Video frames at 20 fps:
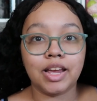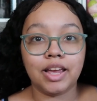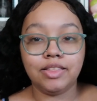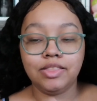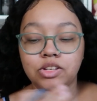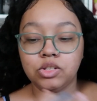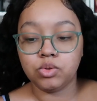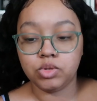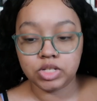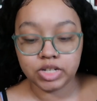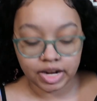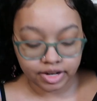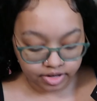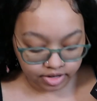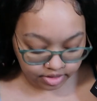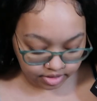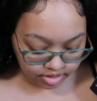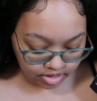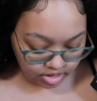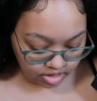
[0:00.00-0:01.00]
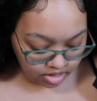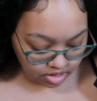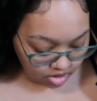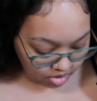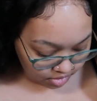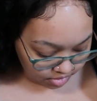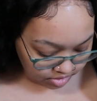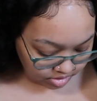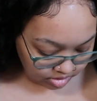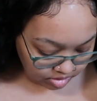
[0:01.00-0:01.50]
and this was technically
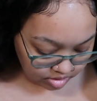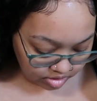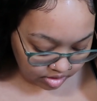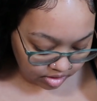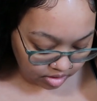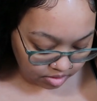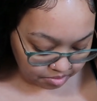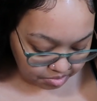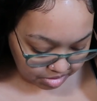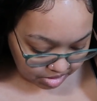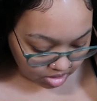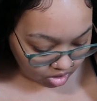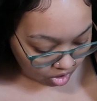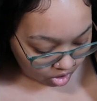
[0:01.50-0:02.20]
already gonna be